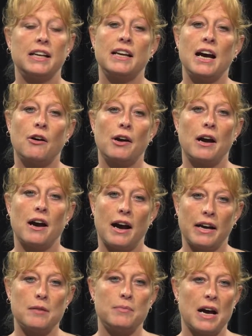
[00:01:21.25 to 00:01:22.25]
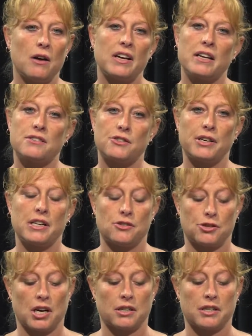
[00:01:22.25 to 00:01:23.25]
and now I am now a history
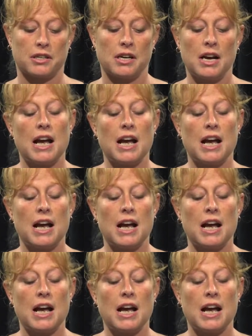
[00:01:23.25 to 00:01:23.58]
instructor